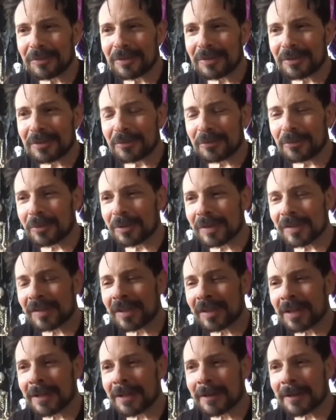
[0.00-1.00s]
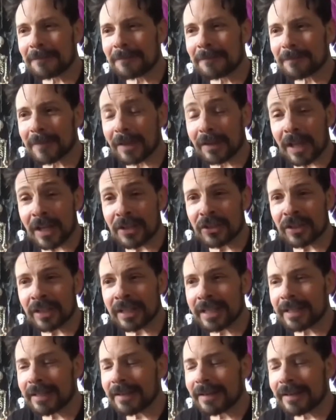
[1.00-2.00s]
was
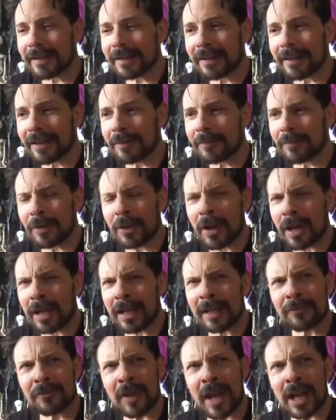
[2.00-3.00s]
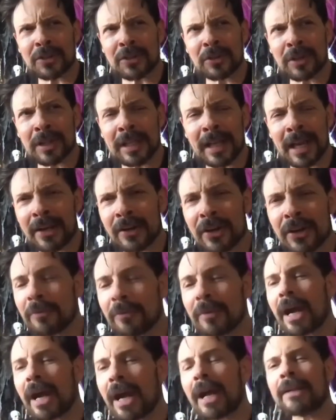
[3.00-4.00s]
allegedly, no, I guess factually, I don't know.
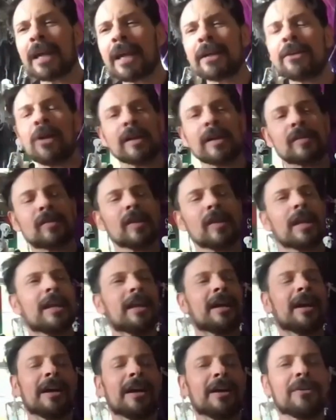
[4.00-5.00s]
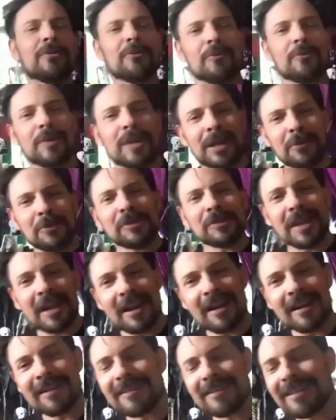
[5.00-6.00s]
I digress. He was
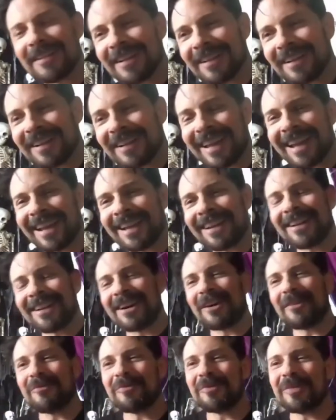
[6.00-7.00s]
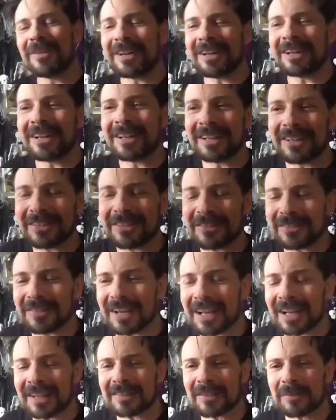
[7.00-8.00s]
there, and I
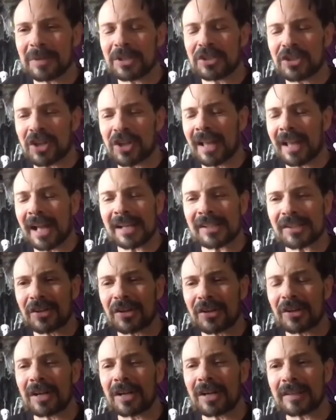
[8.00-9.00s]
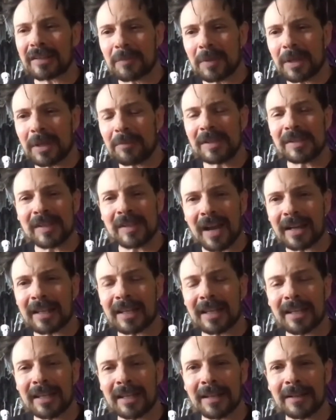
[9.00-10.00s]
got to meet John Lasseter, got to meet
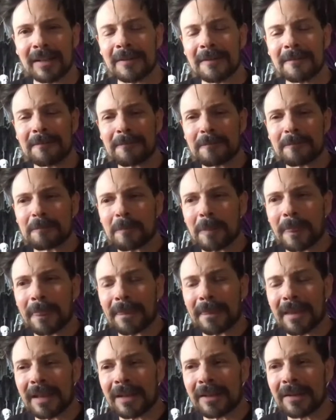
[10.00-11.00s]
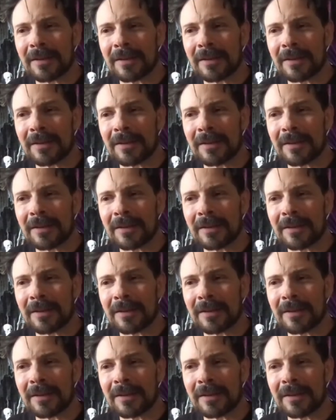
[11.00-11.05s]
Miyazaki, and he